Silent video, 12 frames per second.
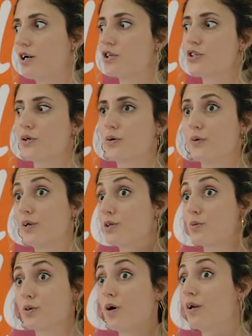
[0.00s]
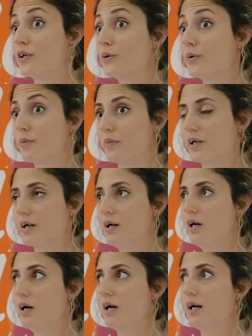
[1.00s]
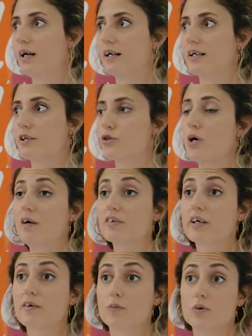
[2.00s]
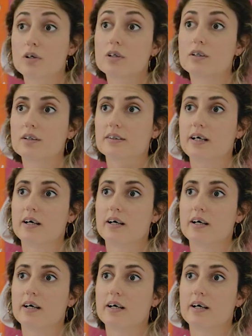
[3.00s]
So this was all new to me. And traveling the world,